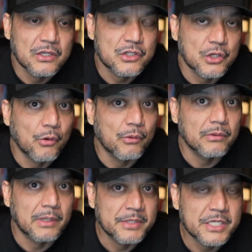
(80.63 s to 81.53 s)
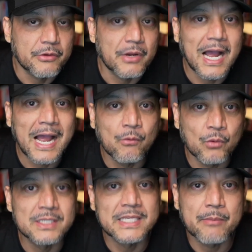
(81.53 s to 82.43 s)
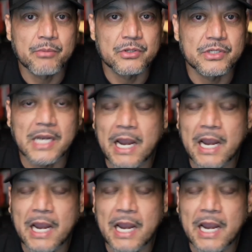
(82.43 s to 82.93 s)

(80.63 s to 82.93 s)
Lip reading: So let me tell you, I was that person.